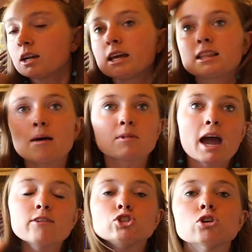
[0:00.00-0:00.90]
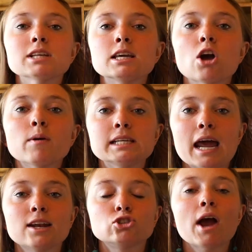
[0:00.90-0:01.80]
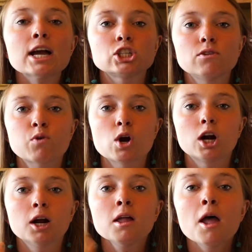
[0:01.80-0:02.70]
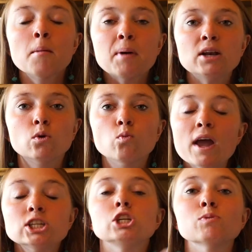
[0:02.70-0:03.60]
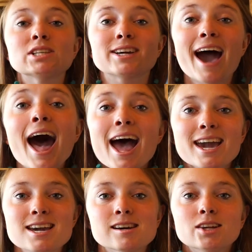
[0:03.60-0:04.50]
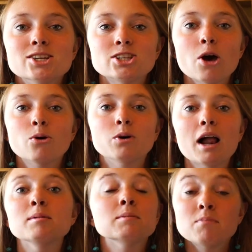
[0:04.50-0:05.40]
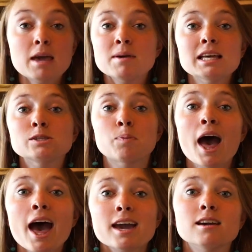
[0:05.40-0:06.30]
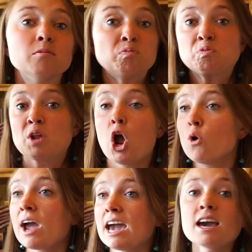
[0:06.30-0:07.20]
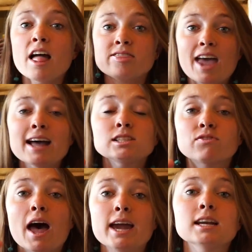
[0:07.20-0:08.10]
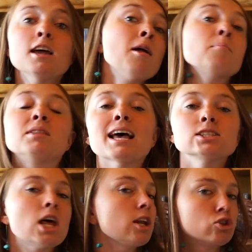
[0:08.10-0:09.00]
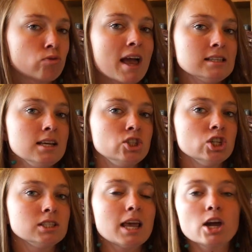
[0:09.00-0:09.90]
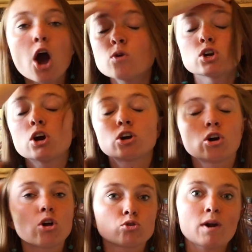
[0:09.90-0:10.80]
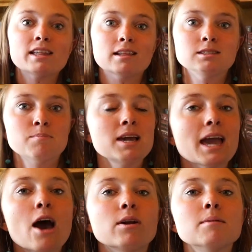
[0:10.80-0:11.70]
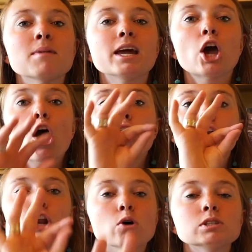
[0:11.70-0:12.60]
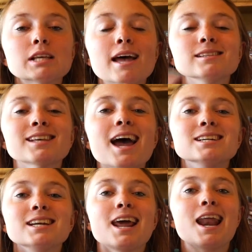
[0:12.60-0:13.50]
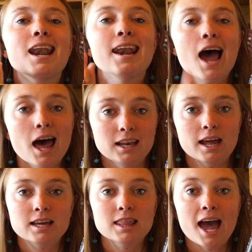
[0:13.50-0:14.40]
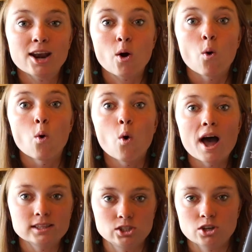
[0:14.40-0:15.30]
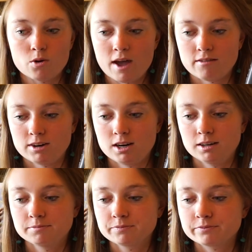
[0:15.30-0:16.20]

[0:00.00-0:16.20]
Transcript: like that kind of shows that he always had attraction for her, but when she was a guy. So, I mean, maybe he's bi. Okay, that's fine, but that's not a dress. It's just like, oh, you're a girl, great, let's make out. It made no sense. I did not like that whatsoever.